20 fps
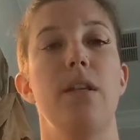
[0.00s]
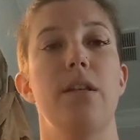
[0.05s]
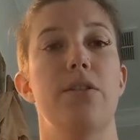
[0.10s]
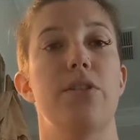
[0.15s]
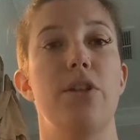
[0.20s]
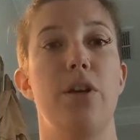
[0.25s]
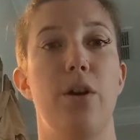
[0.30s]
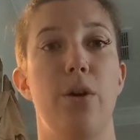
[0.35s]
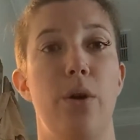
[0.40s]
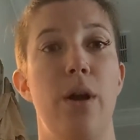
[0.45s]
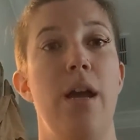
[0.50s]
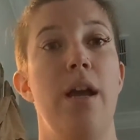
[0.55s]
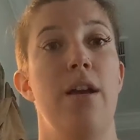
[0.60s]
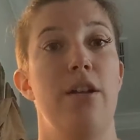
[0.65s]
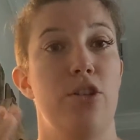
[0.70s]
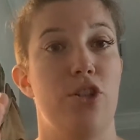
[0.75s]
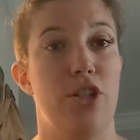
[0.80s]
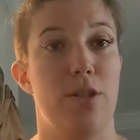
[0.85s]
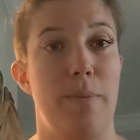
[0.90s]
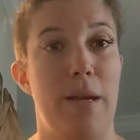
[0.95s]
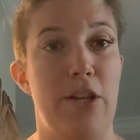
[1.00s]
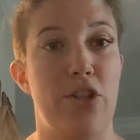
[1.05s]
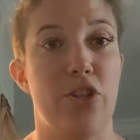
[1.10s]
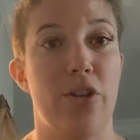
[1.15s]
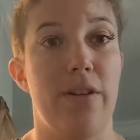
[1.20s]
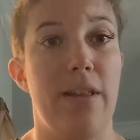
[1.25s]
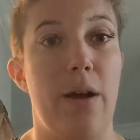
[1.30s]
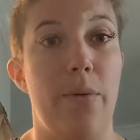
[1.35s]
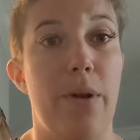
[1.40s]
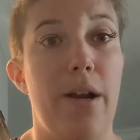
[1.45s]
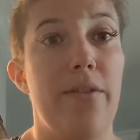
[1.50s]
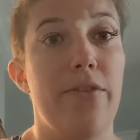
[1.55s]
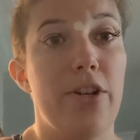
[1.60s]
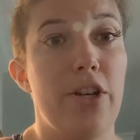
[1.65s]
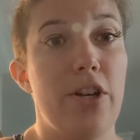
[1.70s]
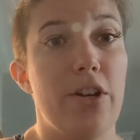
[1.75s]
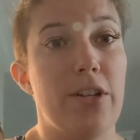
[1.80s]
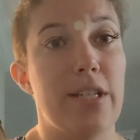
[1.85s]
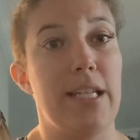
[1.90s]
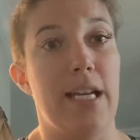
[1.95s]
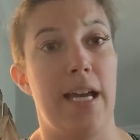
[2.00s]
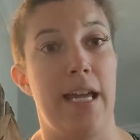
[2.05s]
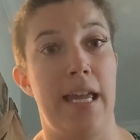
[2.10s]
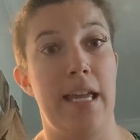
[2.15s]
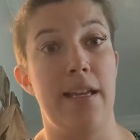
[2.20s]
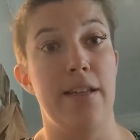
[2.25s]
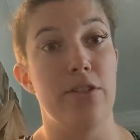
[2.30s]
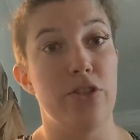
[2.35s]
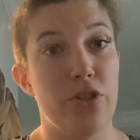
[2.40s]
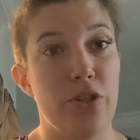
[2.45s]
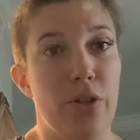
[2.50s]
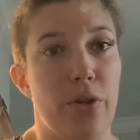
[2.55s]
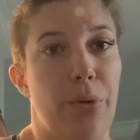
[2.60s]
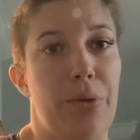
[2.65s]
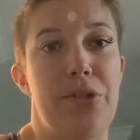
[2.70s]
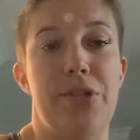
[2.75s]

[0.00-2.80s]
So just make sure that whatever you're saying is true.